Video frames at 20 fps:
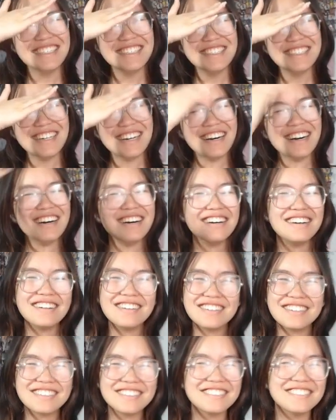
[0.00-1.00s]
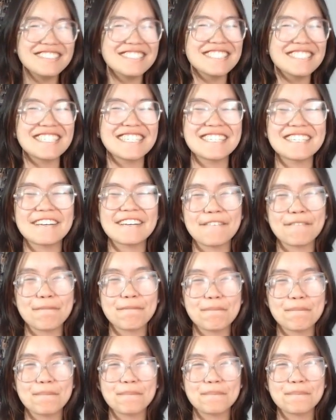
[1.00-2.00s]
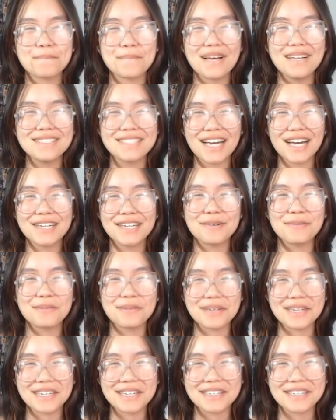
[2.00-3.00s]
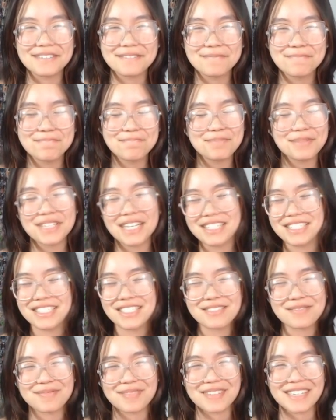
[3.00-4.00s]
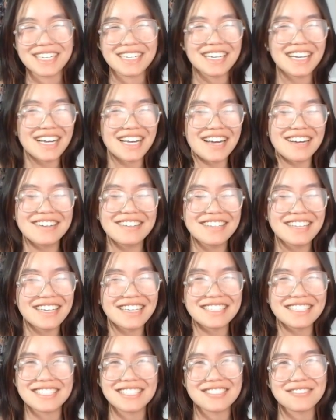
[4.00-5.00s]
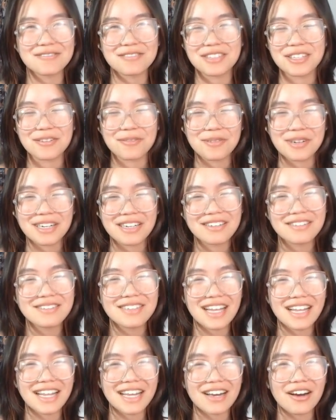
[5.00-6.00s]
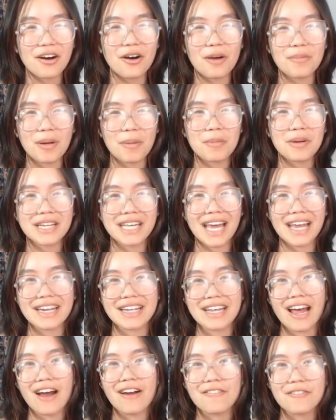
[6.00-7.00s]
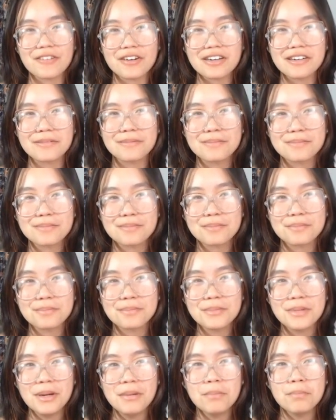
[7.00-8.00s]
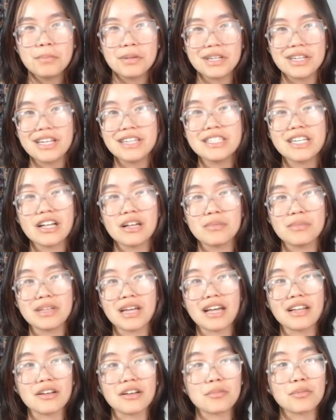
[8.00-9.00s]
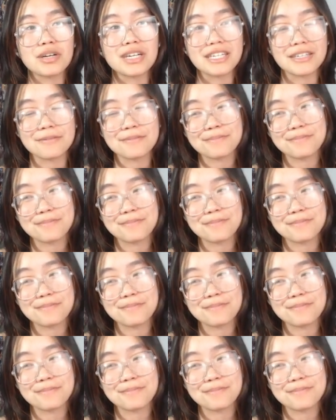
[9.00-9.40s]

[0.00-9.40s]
oh, like that's kind of weird. But that's just me. Like I think it's just really weird that like, oh, I'm not putting any effort, but then they're telling me that I look pretty.